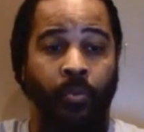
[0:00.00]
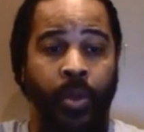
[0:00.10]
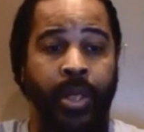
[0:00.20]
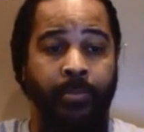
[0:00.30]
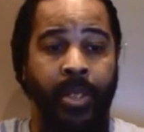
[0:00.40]

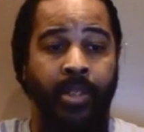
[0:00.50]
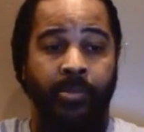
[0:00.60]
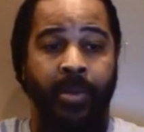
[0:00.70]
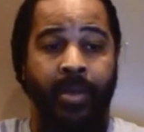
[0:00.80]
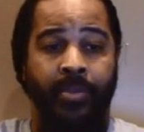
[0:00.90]
what he
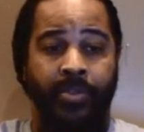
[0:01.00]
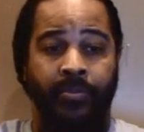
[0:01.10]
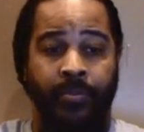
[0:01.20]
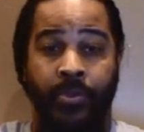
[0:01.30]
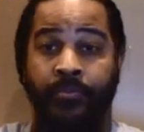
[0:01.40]
means by this
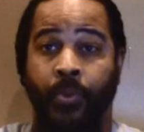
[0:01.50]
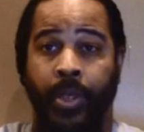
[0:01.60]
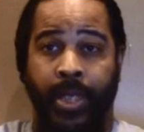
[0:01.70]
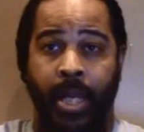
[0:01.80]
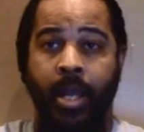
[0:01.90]
in verse
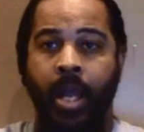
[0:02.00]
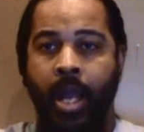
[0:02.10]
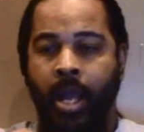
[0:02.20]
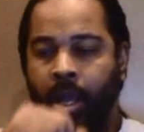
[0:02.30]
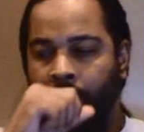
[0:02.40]
49.
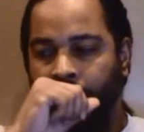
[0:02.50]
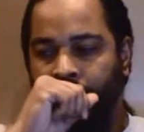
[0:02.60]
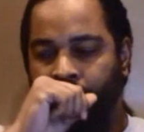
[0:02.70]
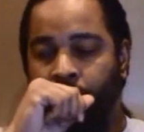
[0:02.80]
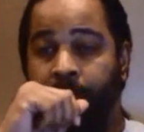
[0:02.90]

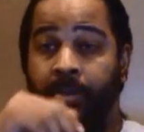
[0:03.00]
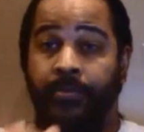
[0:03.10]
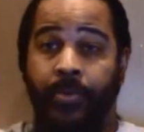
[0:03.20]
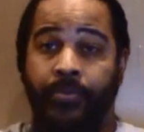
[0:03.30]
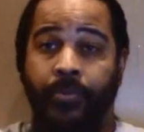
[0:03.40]
In
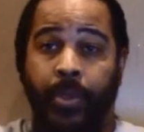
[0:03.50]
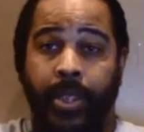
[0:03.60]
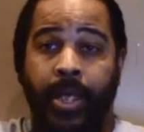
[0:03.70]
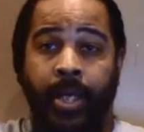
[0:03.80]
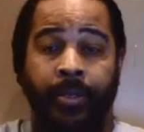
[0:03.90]
verse
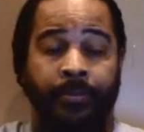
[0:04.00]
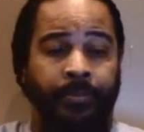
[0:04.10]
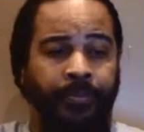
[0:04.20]
49.